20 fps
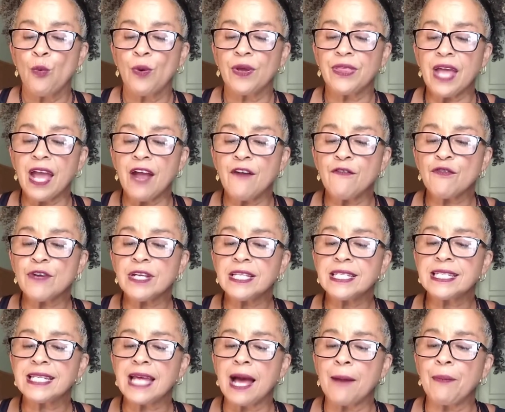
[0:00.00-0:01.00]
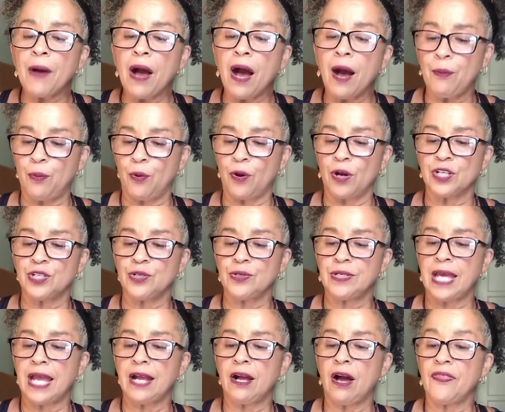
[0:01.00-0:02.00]
With every step upwards you
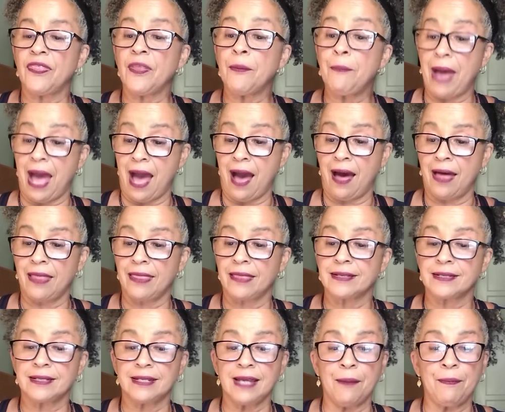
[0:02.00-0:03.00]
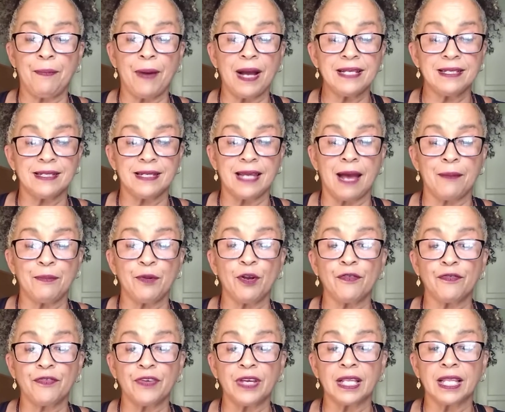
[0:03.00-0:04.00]
take on the path, step by step,
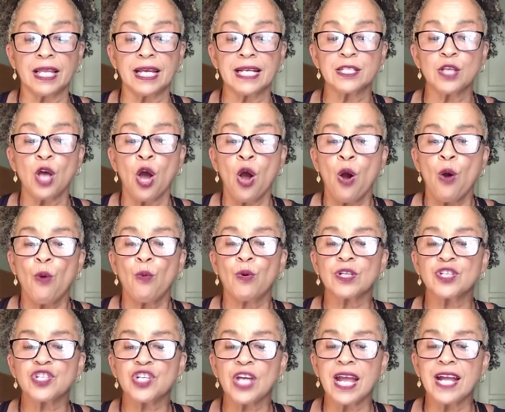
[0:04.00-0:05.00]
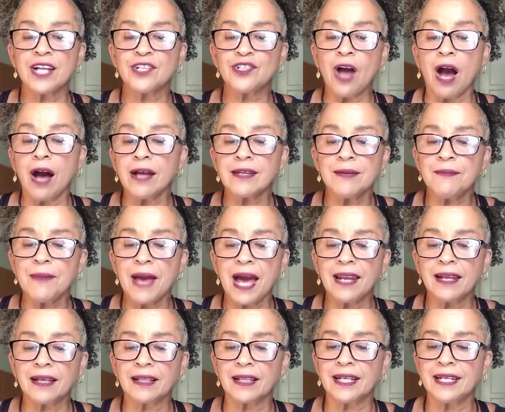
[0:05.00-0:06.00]
your feelings will change
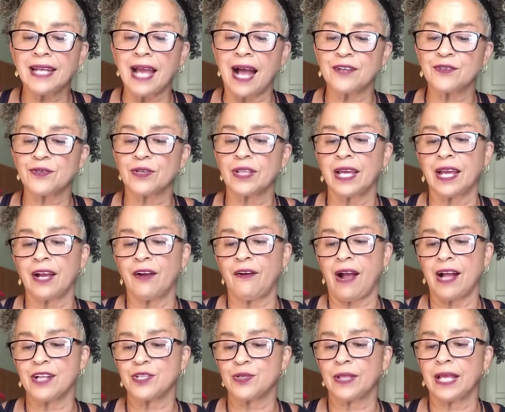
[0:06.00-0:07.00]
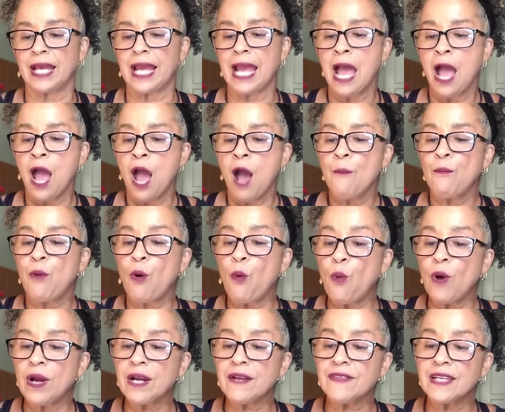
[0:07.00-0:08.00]
automatically, naturally, and gradually. But
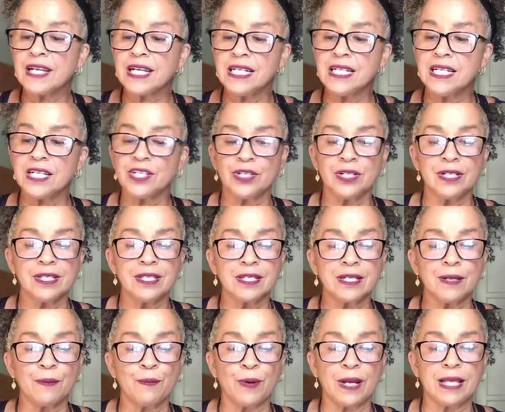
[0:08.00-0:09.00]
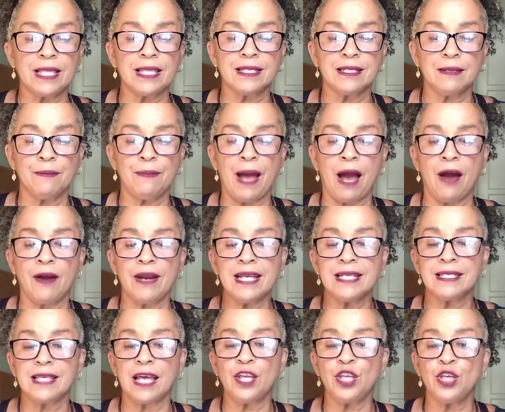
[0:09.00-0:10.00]
one of the conditions to bring this about
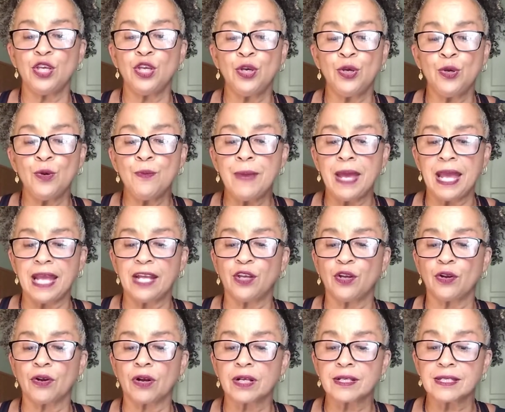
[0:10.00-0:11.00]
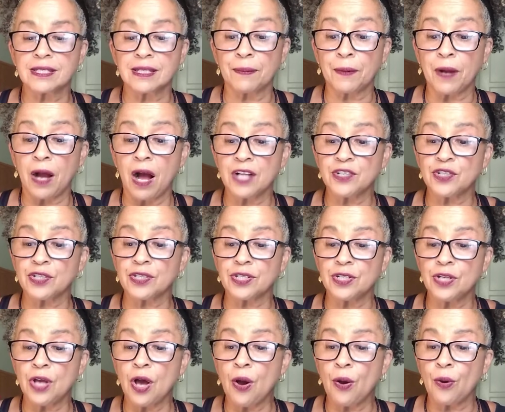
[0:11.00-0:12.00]
is that you make your
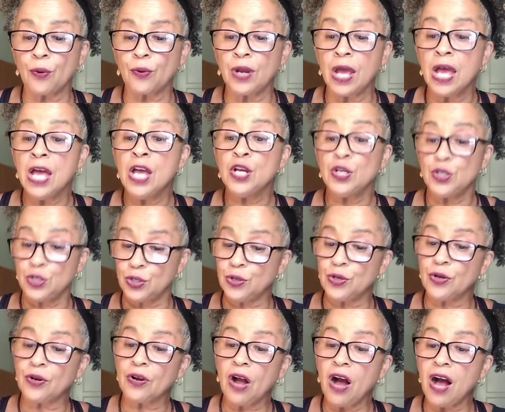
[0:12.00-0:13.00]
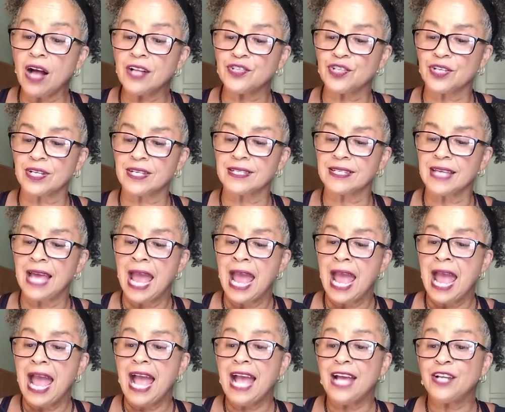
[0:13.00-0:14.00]
subconscious known to your conscious.
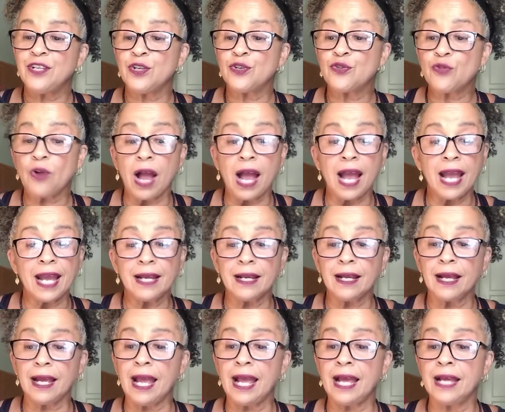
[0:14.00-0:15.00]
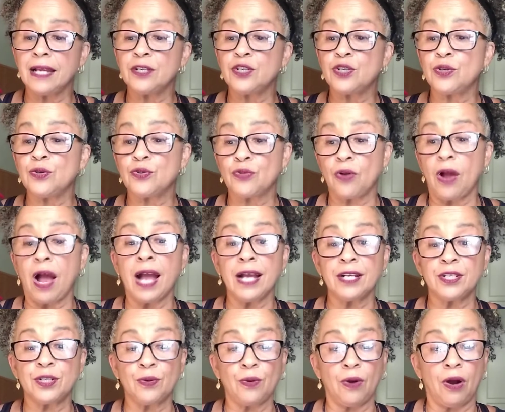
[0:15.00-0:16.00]
And to
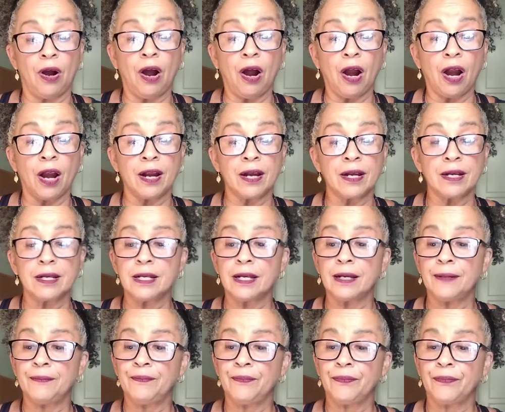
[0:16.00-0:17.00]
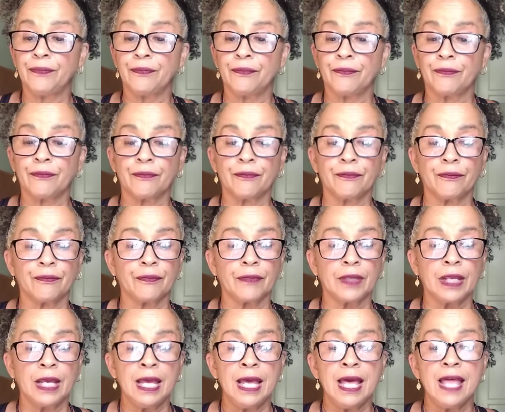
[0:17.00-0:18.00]
try too hard,
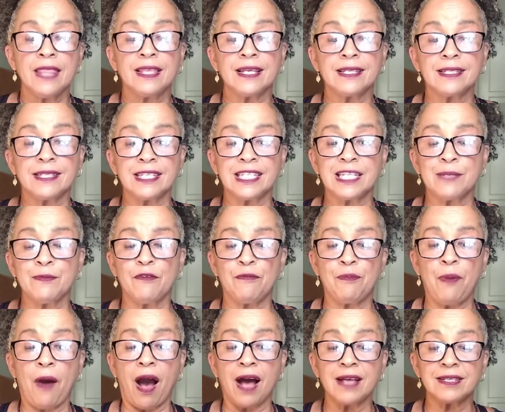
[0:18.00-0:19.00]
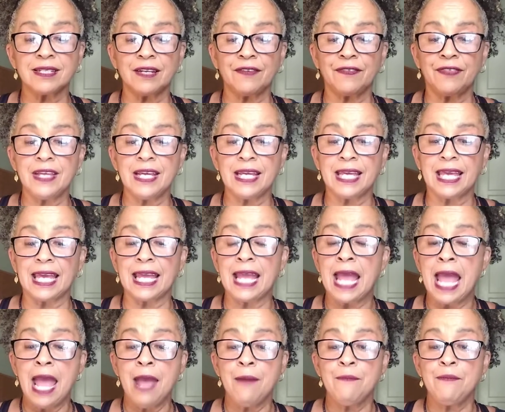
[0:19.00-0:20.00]
the system of positive
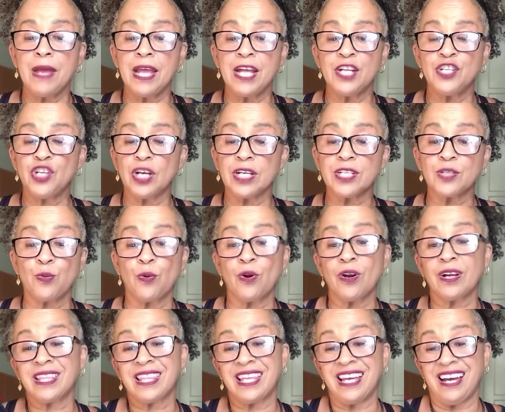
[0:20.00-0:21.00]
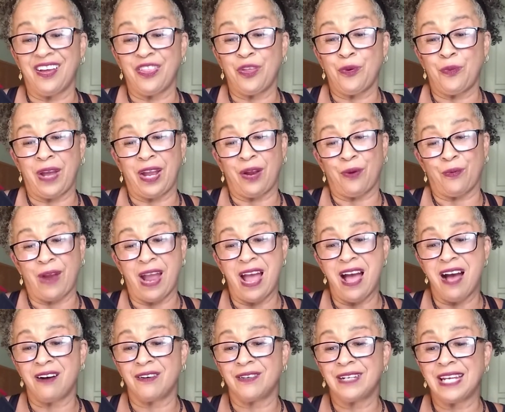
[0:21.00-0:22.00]
thinking may just work the other way
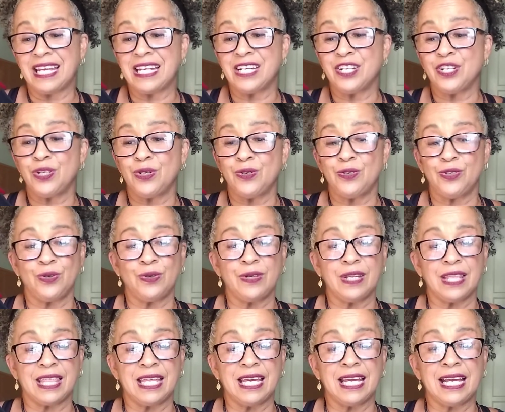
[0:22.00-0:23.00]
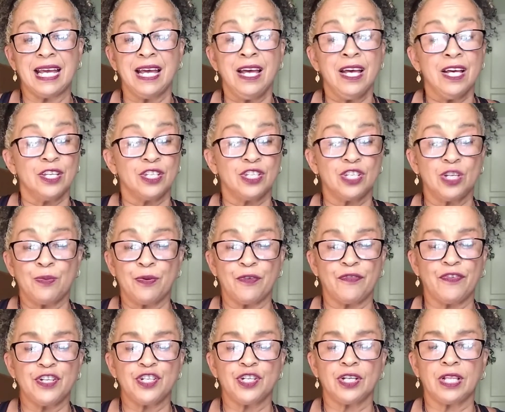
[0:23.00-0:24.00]
around and induce you to think
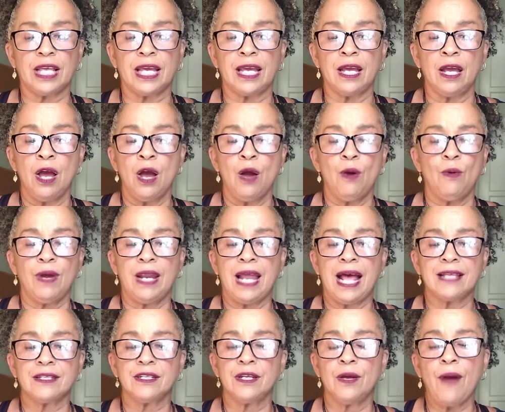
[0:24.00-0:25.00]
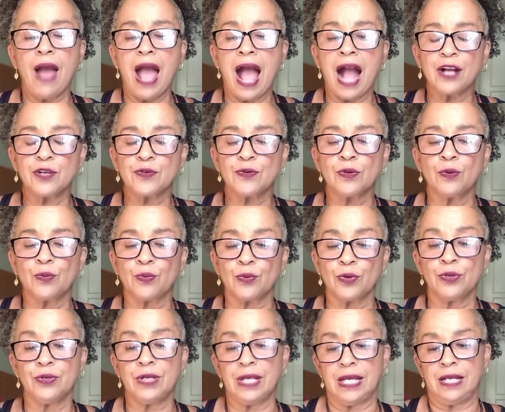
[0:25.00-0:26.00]
superficially what has no actual
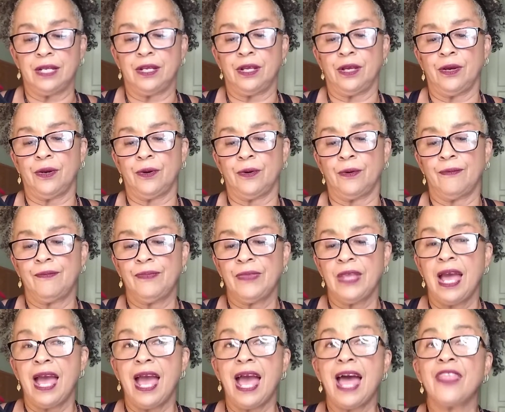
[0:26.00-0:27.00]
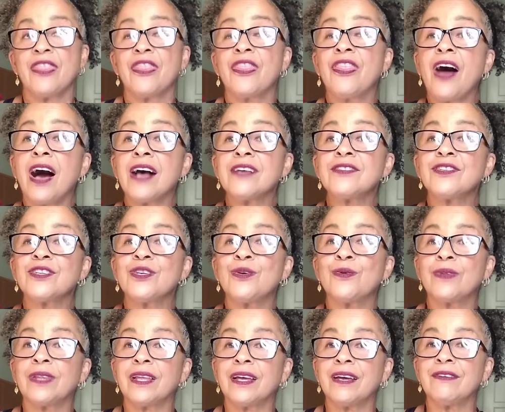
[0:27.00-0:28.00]
root in you. And thus
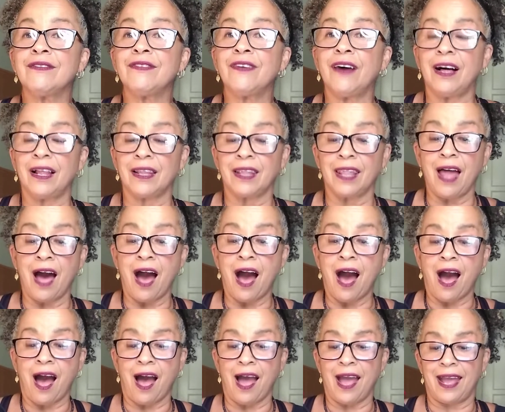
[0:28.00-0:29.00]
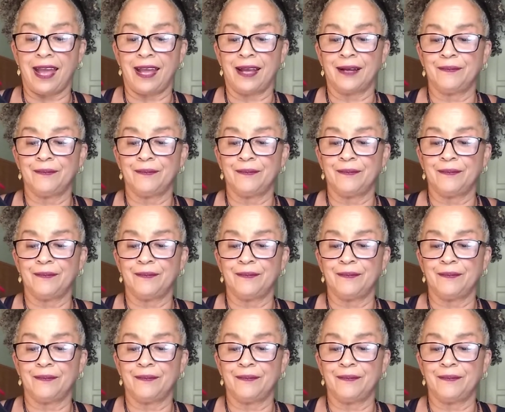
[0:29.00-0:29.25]
you live a lie.